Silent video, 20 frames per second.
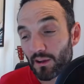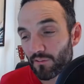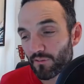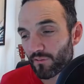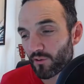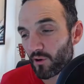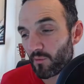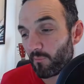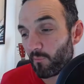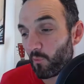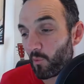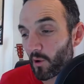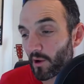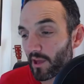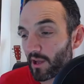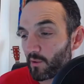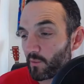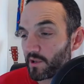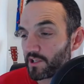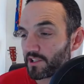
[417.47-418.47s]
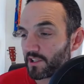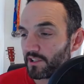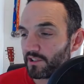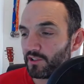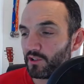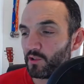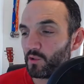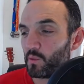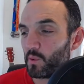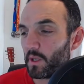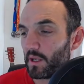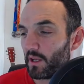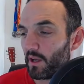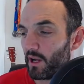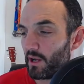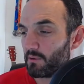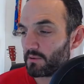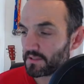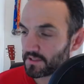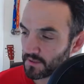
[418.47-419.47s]
from What I Wish I Knew When
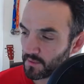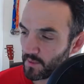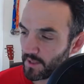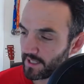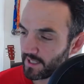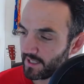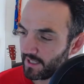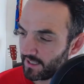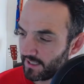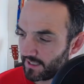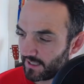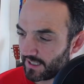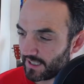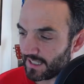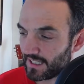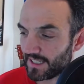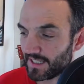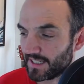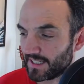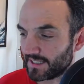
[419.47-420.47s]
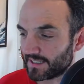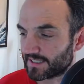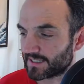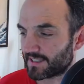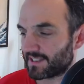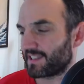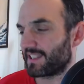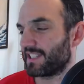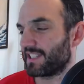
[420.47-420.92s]
I Was 20 is the